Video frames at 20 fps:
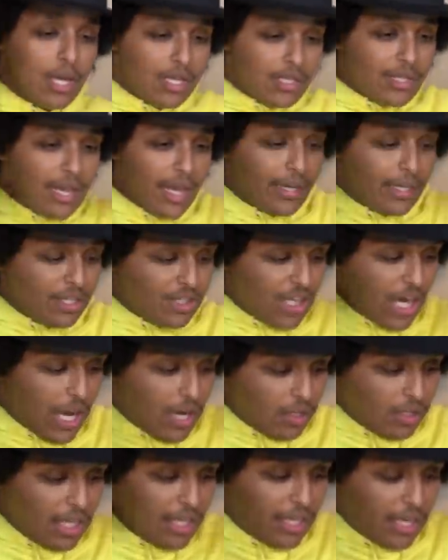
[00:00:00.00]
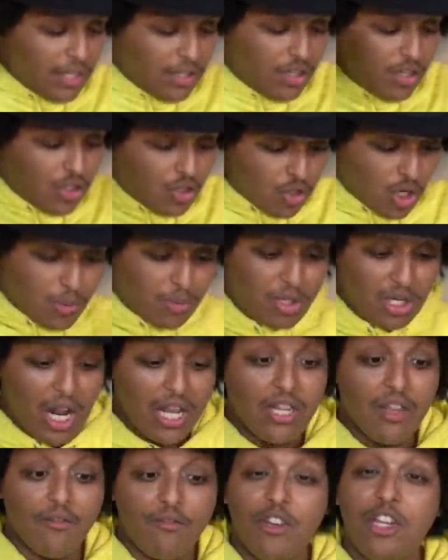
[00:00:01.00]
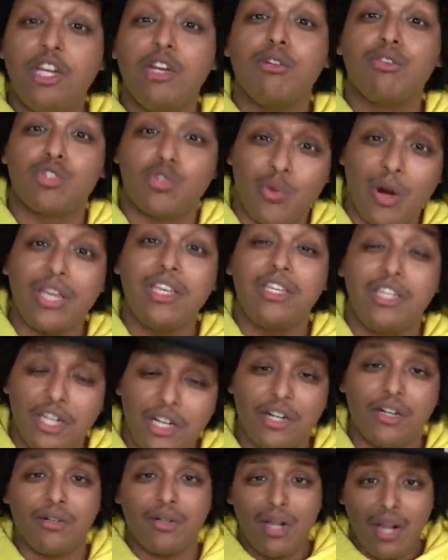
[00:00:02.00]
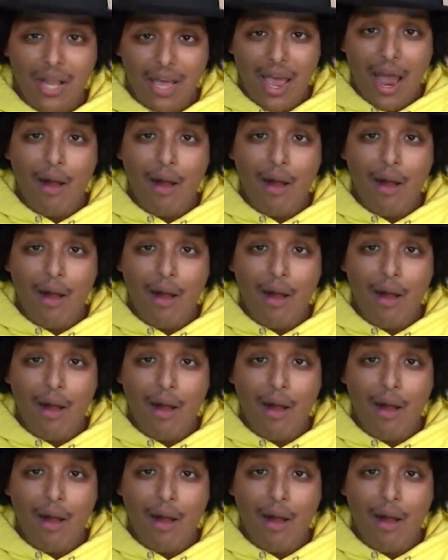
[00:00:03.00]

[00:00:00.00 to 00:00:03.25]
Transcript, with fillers: Second channel link in the description and the video's right here.